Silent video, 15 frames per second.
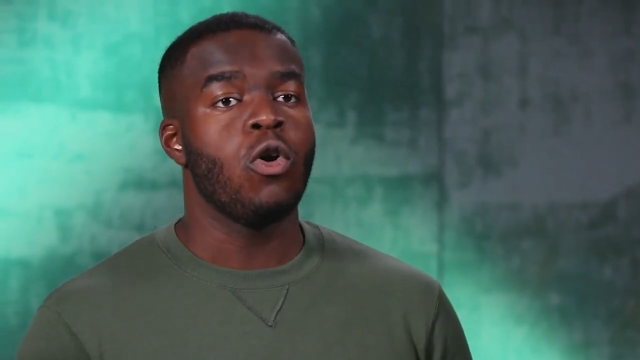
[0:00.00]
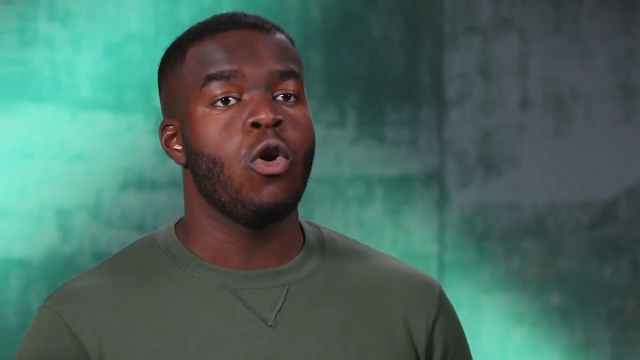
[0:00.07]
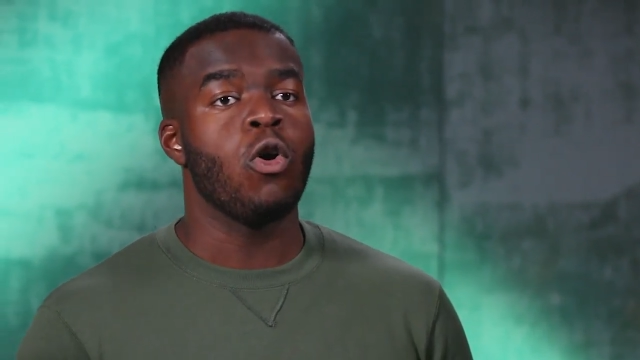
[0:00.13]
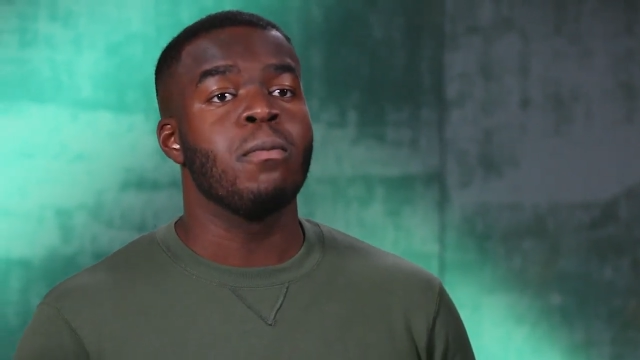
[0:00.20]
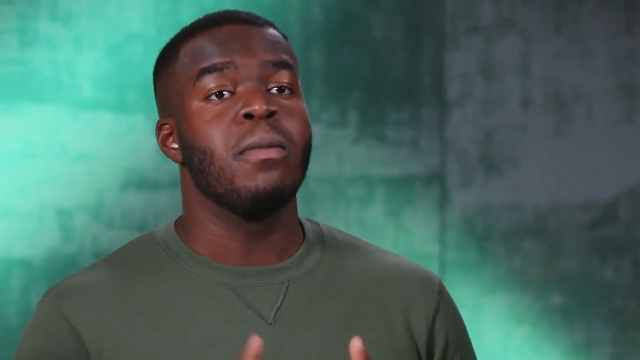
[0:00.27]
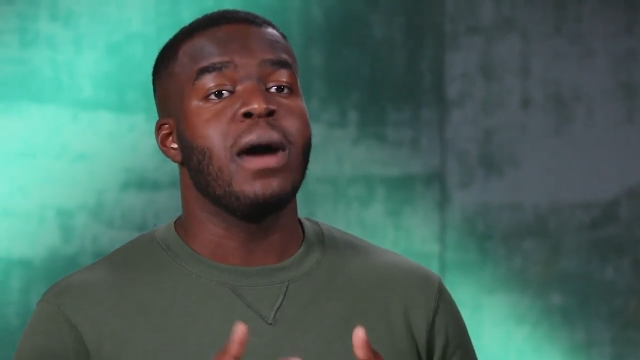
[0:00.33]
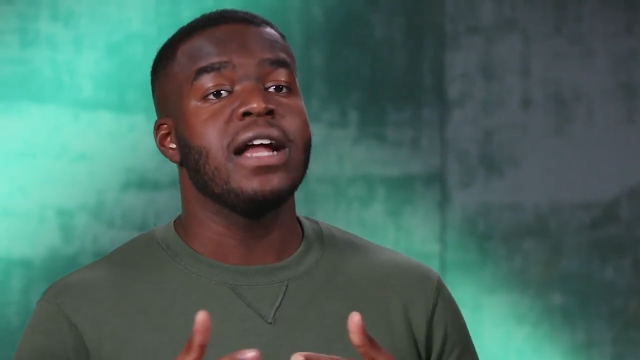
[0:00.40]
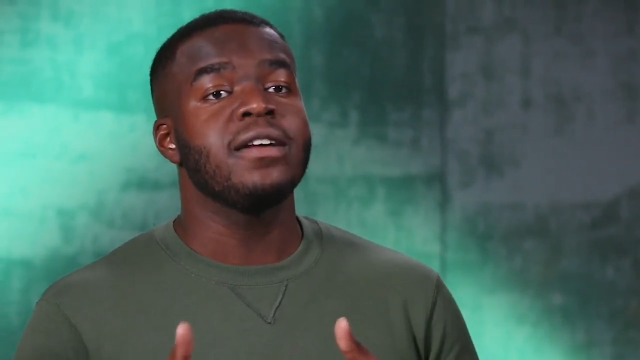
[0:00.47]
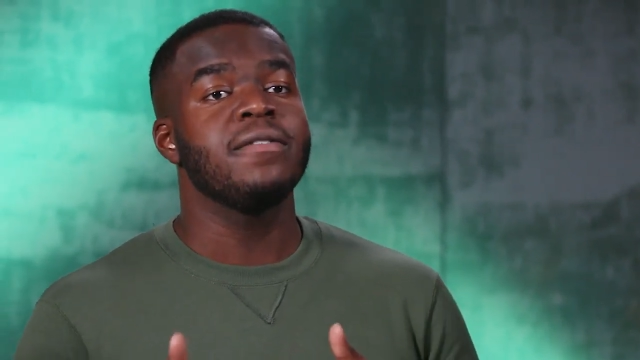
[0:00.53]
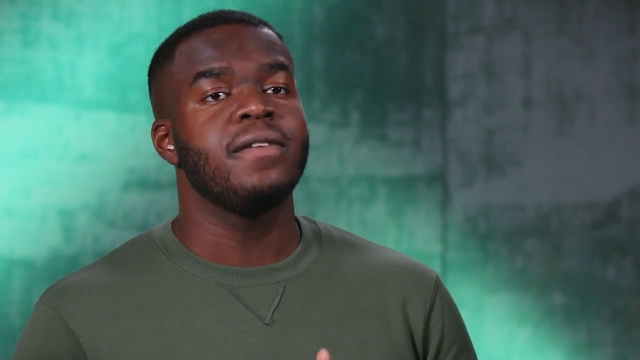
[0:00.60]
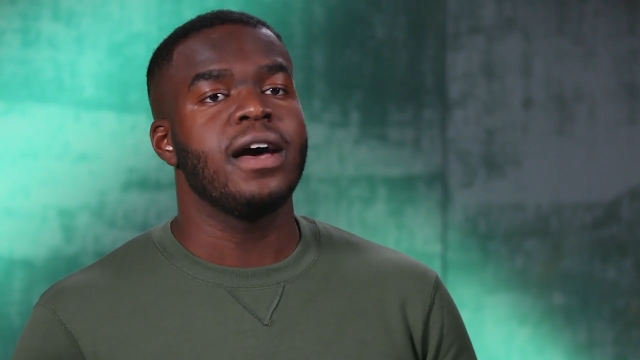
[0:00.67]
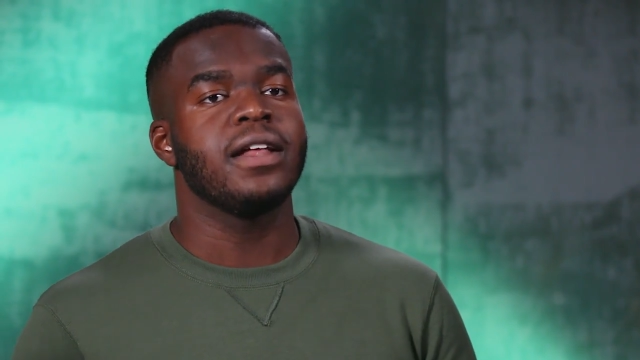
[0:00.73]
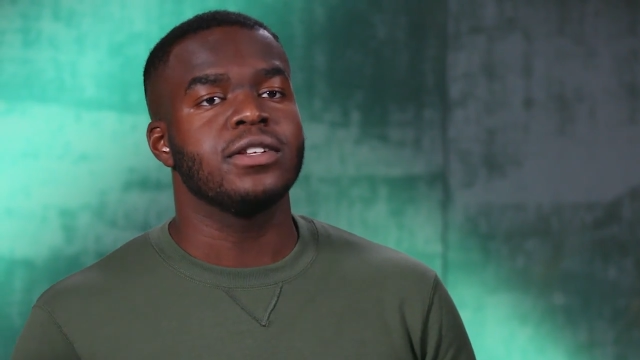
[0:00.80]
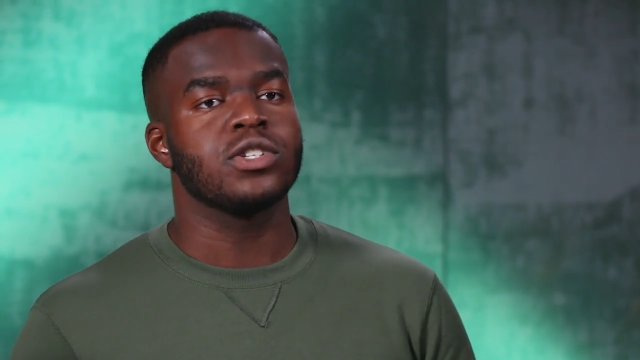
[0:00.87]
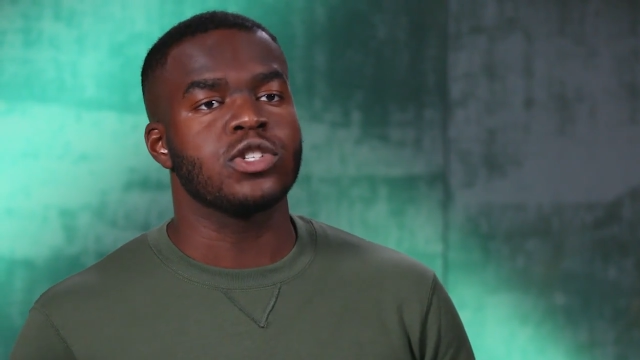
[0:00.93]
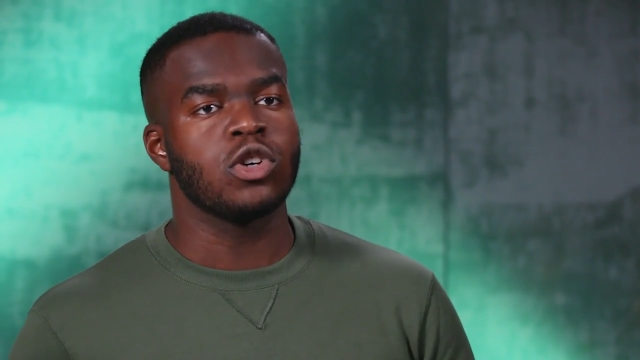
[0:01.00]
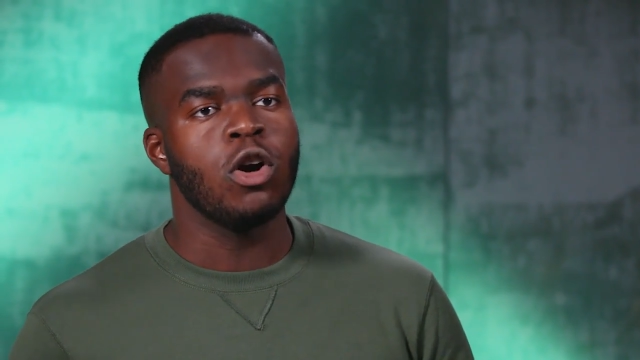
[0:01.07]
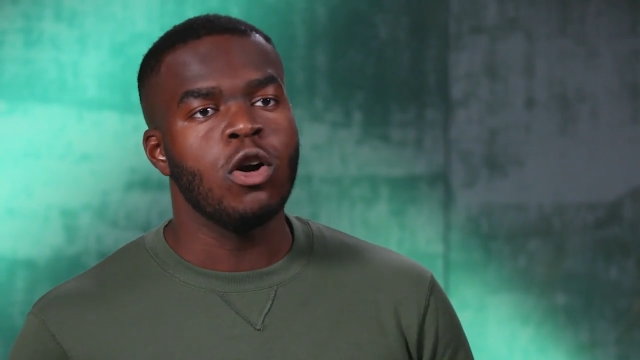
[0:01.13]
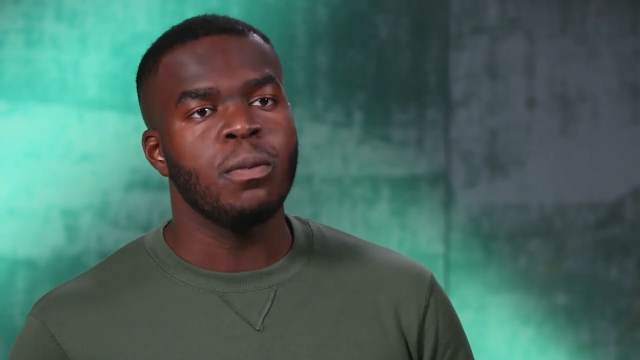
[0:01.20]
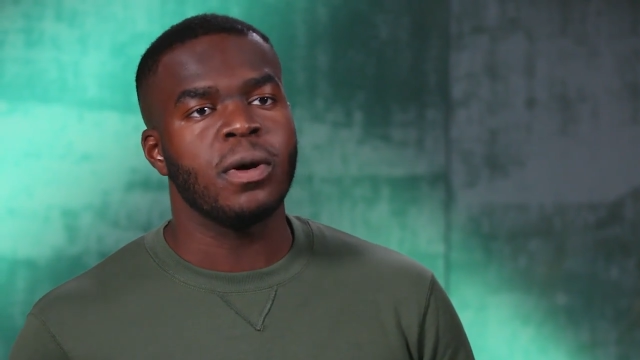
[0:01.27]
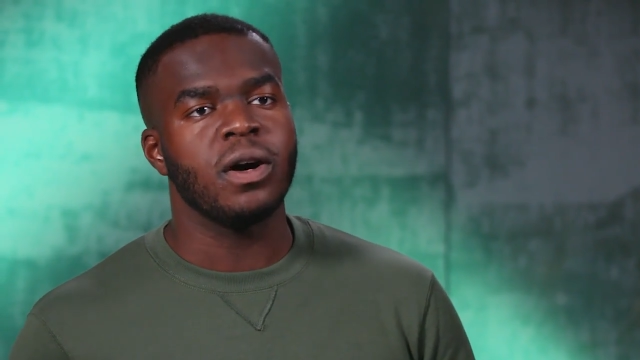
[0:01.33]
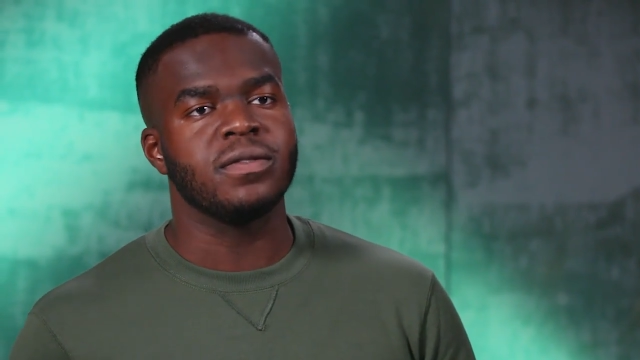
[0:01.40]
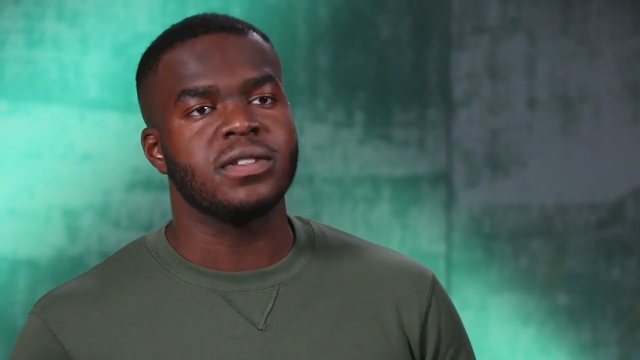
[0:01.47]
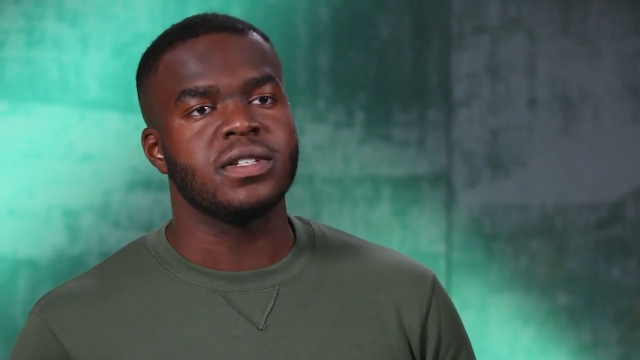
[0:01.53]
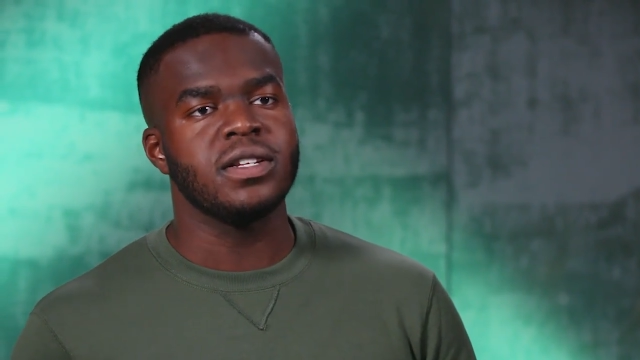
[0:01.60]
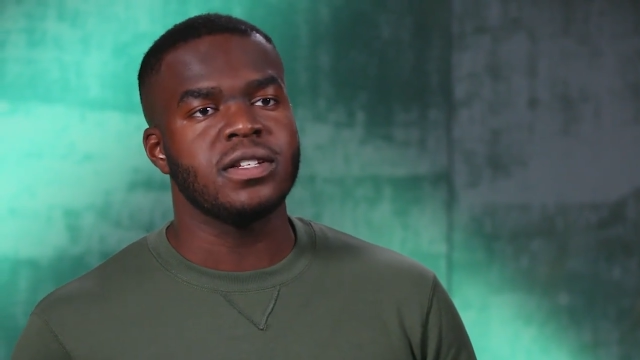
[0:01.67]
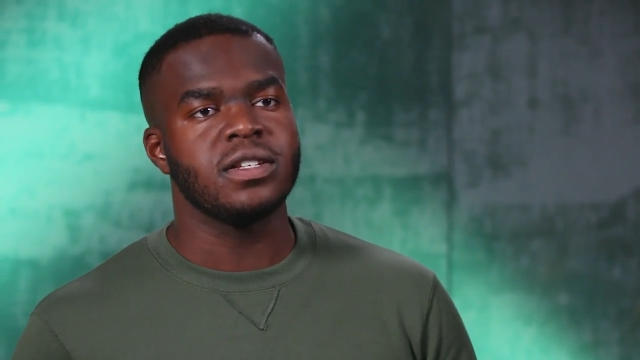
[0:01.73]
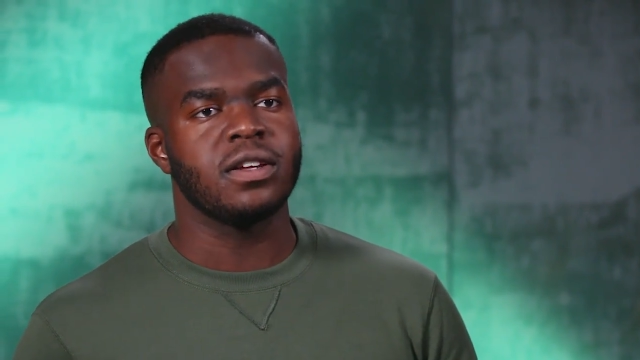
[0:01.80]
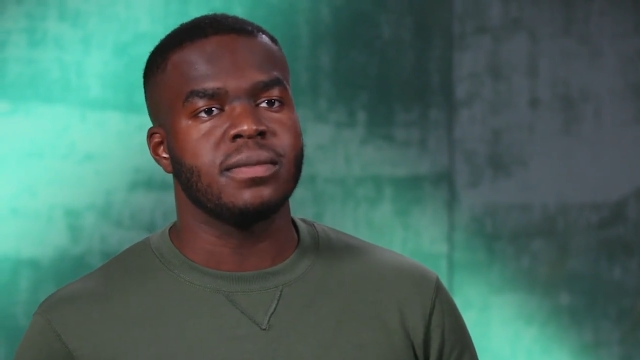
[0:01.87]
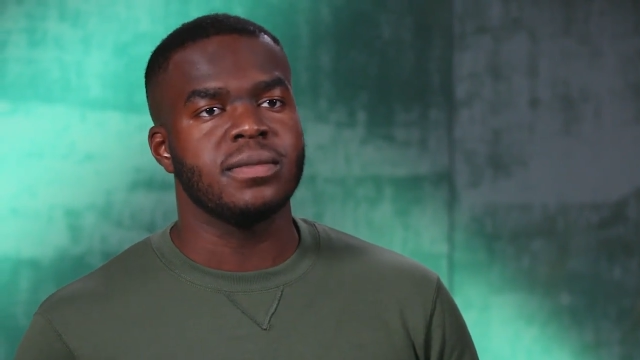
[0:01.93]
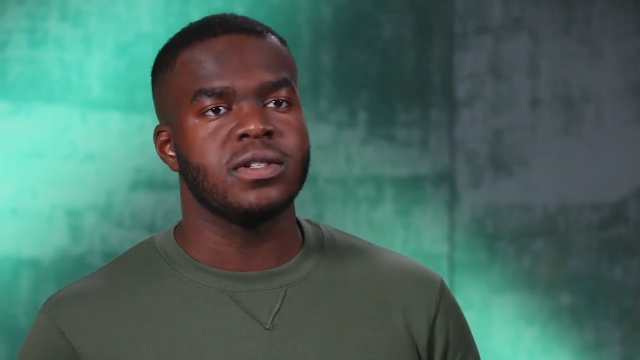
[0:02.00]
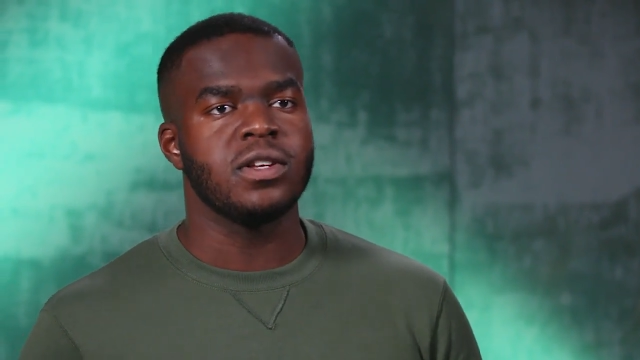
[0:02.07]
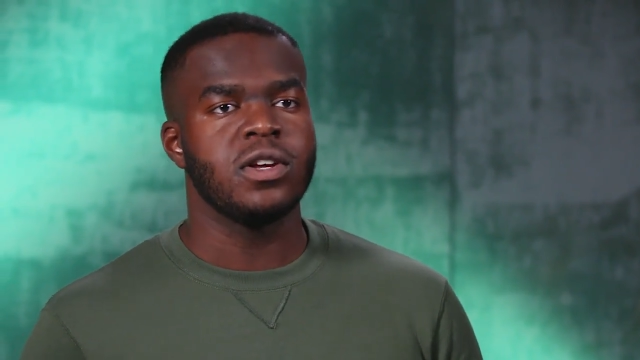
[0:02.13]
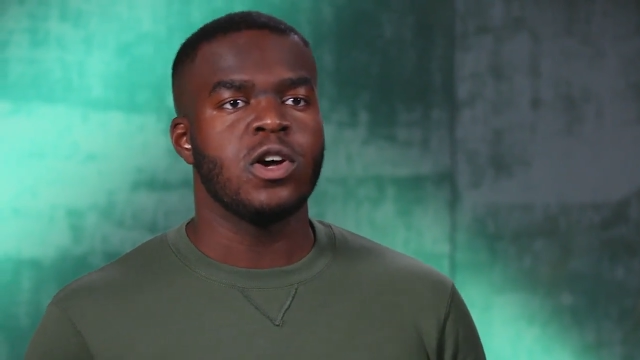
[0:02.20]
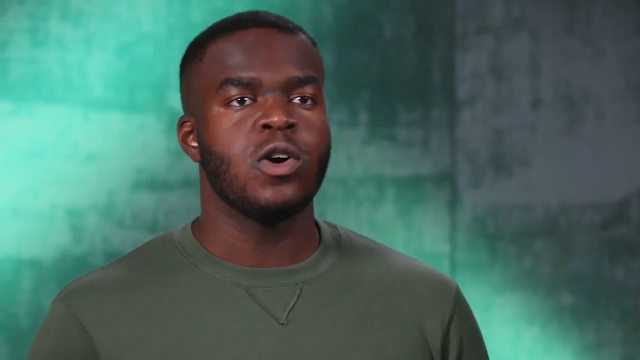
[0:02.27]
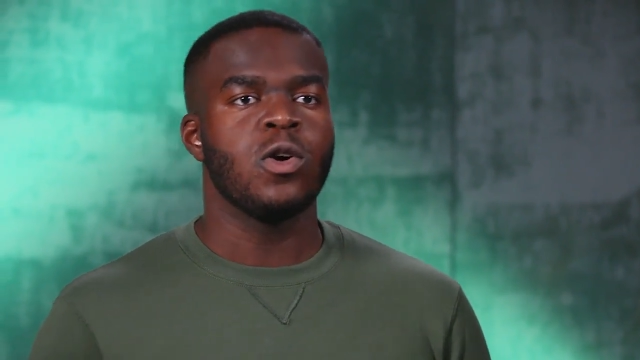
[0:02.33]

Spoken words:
or modify the scope of systems